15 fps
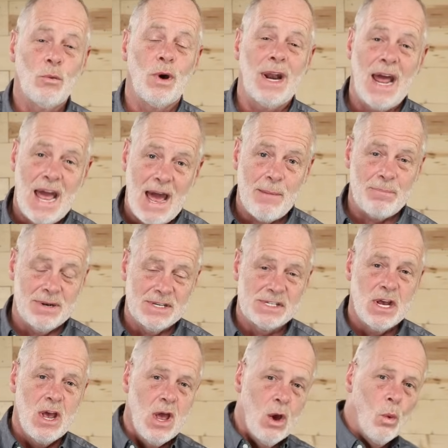what
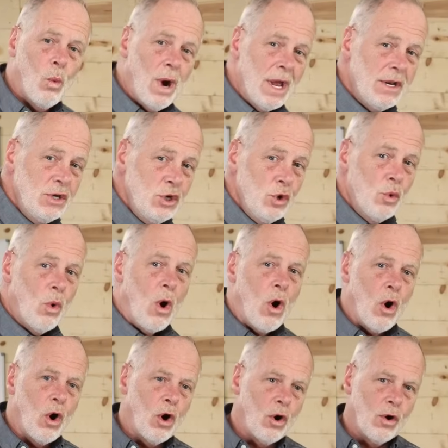happens when you
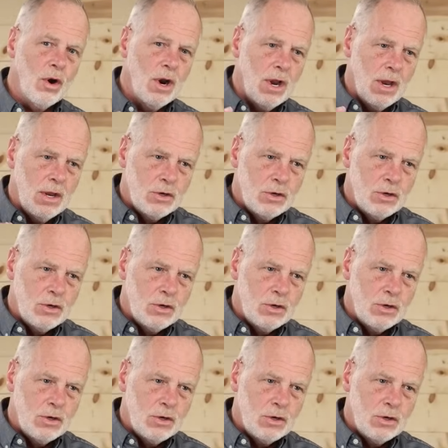are